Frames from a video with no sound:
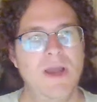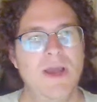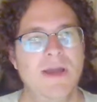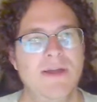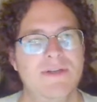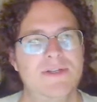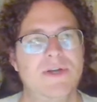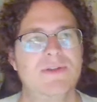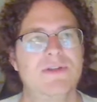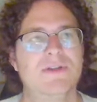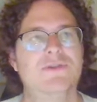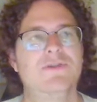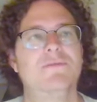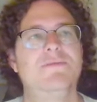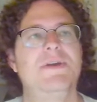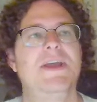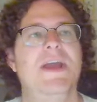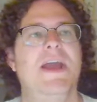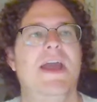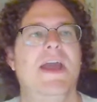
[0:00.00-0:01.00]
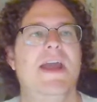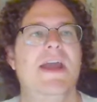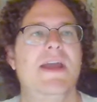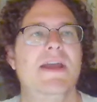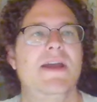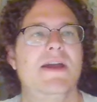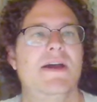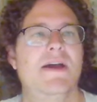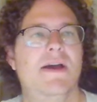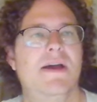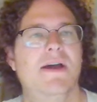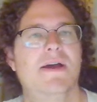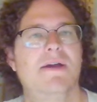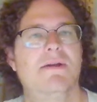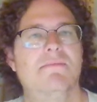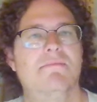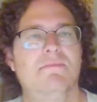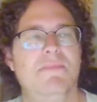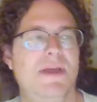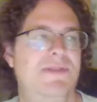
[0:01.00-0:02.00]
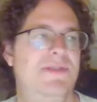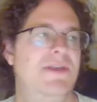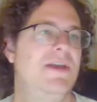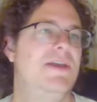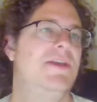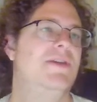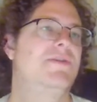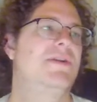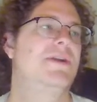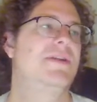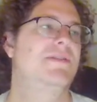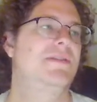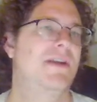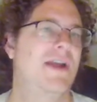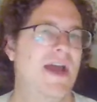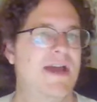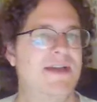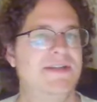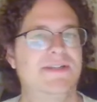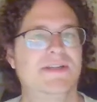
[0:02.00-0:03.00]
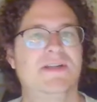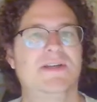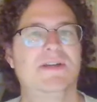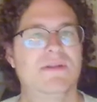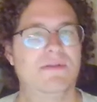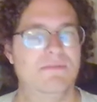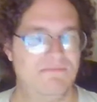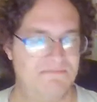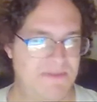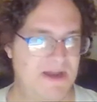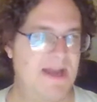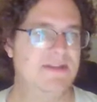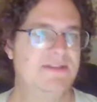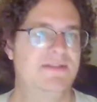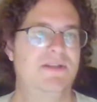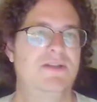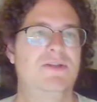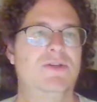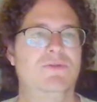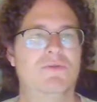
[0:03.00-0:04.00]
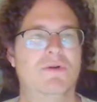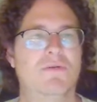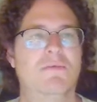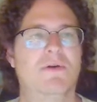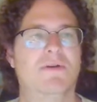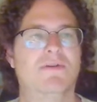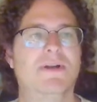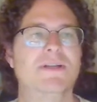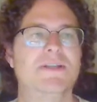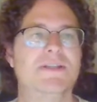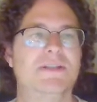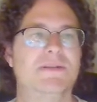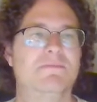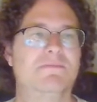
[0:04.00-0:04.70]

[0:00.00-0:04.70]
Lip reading: So this would be a mythic unit that has the duo bonus,